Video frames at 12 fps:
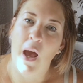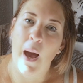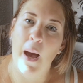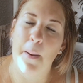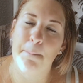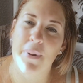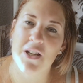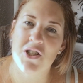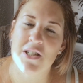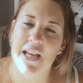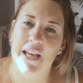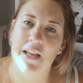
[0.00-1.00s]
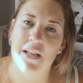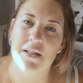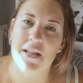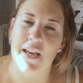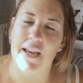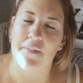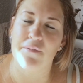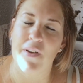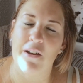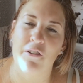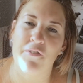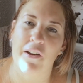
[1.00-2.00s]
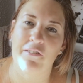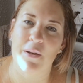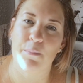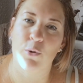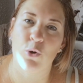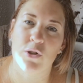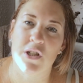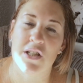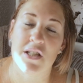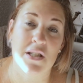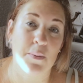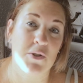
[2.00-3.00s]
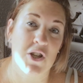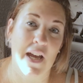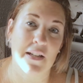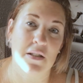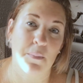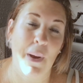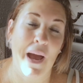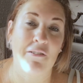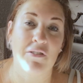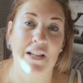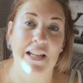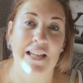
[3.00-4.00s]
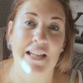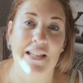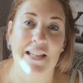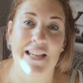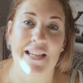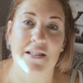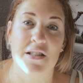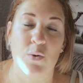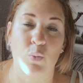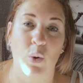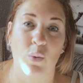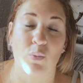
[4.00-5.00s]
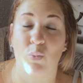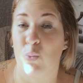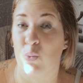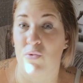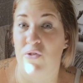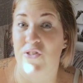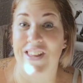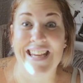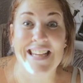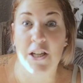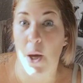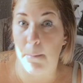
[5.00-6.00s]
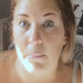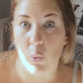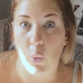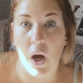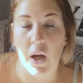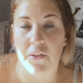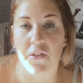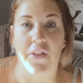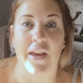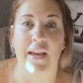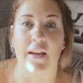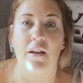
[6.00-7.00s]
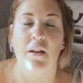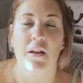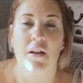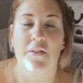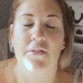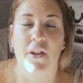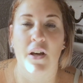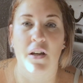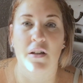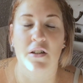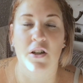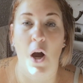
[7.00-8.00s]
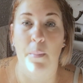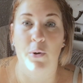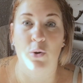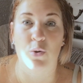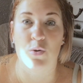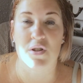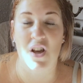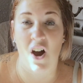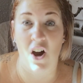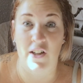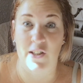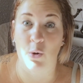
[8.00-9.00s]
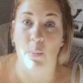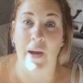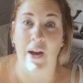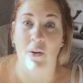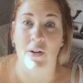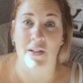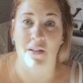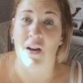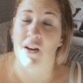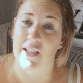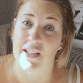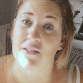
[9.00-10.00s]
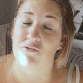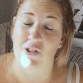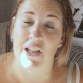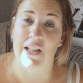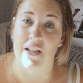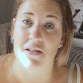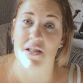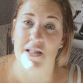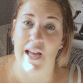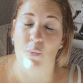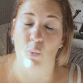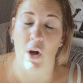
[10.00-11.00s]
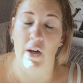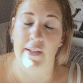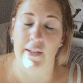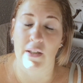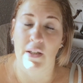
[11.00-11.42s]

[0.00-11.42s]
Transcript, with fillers: Um, budgeting is a very, very important subject. Apparently, it's the number one thing that couples argue about, and I can really understand why.